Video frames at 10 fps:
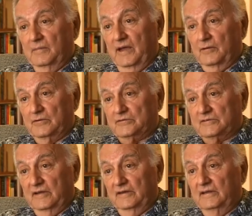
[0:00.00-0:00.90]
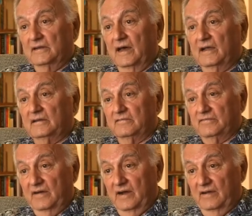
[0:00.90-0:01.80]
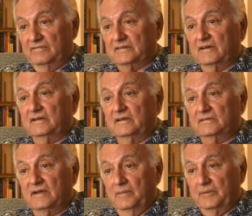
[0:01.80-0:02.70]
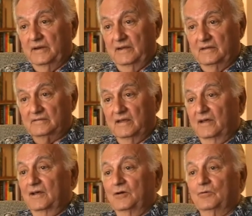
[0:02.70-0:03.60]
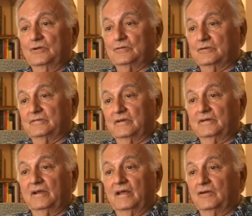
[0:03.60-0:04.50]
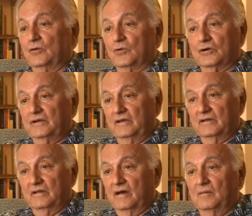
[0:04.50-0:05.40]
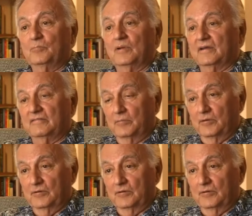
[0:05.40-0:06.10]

language study, 9 to 5, studying Japanese, which was an ordeal, unbelievable